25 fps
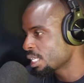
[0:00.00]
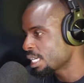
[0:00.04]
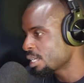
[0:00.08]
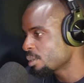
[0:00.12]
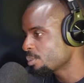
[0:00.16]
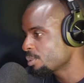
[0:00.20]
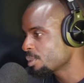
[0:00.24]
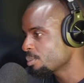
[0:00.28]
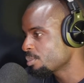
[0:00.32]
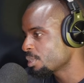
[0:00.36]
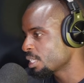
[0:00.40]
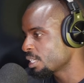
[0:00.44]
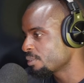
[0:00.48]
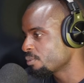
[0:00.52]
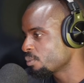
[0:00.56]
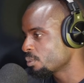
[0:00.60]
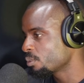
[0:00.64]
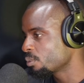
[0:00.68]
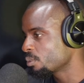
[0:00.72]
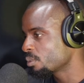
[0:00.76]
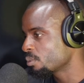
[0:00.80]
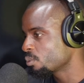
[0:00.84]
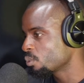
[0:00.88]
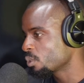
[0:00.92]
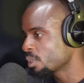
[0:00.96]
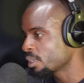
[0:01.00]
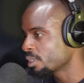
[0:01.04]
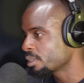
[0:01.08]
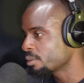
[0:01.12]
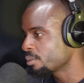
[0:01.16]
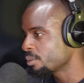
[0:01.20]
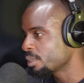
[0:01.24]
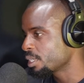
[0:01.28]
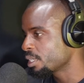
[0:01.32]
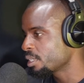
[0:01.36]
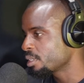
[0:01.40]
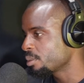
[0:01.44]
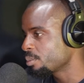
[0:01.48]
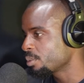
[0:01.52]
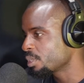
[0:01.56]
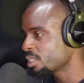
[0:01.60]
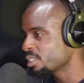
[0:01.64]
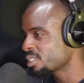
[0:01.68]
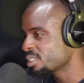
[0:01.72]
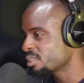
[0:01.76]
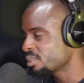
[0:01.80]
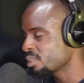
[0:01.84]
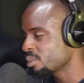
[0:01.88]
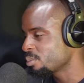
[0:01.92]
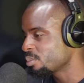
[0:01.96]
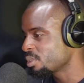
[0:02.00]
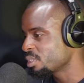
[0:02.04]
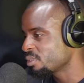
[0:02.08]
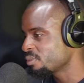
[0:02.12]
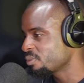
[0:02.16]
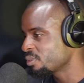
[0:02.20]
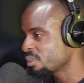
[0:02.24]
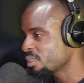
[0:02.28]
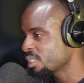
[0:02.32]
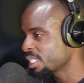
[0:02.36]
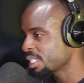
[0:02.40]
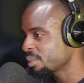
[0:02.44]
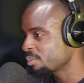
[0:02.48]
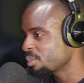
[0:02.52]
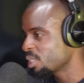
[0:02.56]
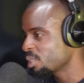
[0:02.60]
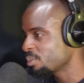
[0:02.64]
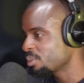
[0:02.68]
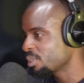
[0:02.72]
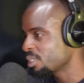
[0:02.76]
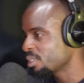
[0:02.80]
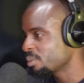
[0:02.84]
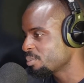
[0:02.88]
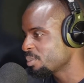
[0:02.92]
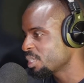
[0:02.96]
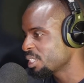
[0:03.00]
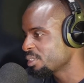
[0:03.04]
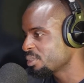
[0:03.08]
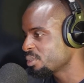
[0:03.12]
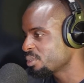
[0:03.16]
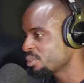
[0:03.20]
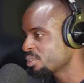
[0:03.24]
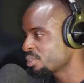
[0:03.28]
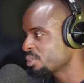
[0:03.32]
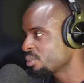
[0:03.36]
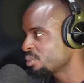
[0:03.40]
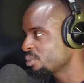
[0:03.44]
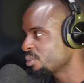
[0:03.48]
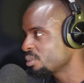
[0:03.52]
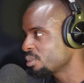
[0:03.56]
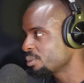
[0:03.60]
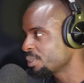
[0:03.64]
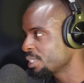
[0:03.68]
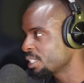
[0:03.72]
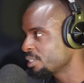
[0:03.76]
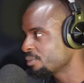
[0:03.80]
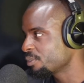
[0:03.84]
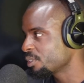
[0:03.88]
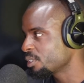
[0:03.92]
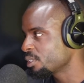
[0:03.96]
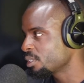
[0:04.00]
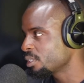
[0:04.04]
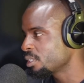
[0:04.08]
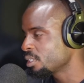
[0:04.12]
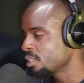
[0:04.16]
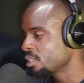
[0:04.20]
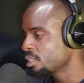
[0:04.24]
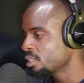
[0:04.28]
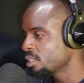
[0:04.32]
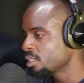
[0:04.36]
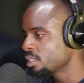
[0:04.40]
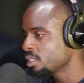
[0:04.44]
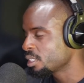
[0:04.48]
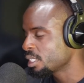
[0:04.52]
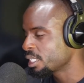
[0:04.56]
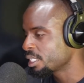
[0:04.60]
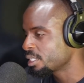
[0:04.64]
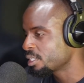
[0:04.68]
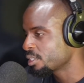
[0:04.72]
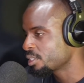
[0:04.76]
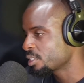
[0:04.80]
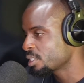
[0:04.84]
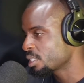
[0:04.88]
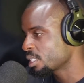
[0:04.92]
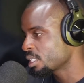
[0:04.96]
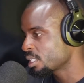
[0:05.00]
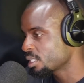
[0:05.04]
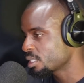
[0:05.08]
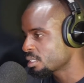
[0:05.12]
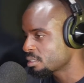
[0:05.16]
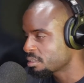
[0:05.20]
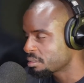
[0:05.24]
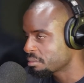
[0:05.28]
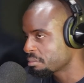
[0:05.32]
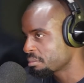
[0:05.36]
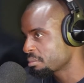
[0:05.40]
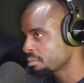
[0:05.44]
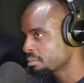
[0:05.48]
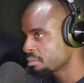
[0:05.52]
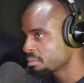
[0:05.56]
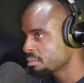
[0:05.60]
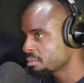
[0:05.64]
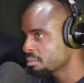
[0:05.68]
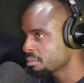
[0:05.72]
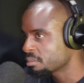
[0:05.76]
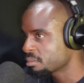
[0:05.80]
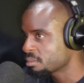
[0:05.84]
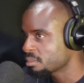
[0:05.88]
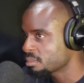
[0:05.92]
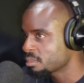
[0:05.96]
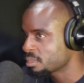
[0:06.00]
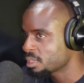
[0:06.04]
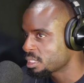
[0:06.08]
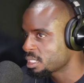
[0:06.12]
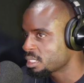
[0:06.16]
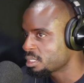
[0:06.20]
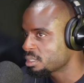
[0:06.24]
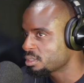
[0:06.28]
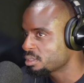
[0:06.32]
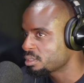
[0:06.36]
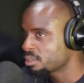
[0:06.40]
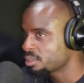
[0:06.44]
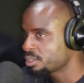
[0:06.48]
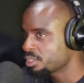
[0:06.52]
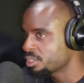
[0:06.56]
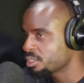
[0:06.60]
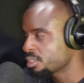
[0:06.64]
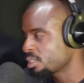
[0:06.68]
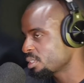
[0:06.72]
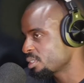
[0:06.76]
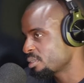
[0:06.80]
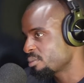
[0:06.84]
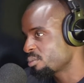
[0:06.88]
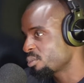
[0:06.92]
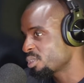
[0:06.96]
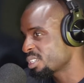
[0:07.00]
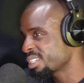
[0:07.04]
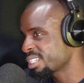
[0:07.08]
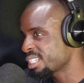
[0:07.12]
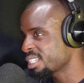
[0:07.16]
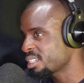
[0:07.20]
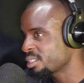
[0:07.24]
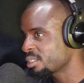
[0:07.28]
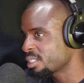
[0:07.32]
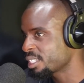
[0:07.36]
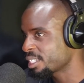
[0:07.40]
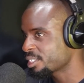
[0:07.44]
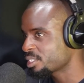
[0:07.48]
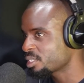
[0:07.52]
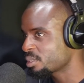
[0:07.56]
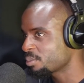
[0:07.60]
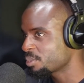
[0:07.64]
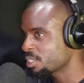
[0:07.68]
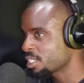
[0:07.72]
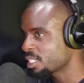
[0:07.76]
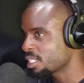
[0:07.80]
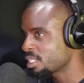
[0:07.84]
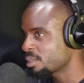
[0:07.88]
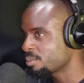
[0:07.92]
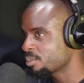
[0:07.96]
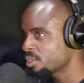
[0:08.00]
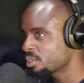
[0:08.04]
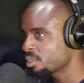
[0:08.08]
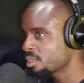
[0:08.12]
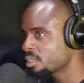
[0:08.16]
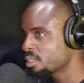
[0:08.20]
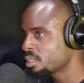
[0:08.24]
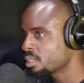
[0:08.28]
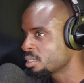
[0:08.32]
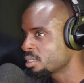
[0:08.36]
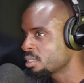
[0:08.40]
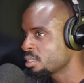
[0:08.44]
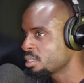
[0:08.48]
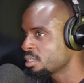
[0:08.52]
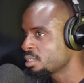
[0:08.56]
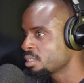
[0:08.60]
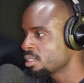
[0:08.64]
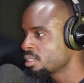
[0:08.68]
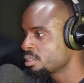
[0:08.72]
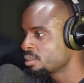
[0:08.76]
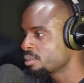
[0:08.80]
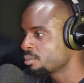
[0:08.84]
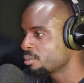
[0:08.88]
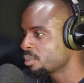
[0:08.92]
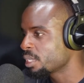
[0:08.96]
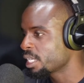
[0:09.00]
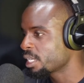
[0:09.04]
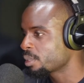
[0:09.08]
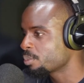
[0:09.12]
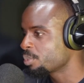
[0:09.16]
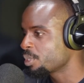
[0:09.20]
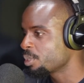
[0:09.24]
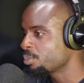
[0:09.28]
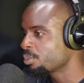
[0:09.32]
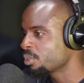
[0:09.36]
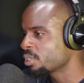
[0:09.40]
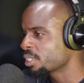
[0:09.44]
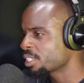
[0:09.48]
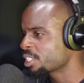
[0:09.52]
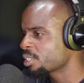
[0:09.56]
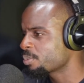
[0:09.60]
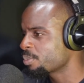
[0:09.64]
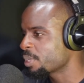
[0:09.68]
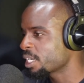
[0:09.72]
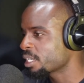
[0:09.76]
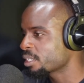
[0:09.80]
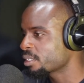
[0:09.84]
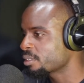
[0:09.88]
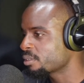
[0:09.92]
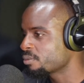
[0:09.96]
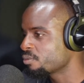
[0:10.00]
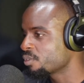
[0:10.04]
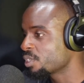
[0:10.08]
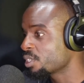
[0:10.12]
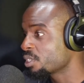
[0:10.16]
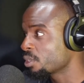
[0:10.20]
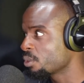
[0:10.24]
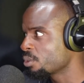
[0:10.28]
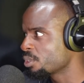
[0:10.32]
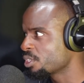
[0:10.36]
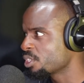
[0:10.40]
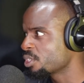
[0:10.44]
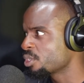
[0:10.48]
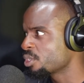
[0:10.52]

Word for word: lot of people I've w- worked with, but it's only been for like maybe a month or two or whatever, and it's like, I don't know, it just doesn't work out. Like sometimes, like people expect results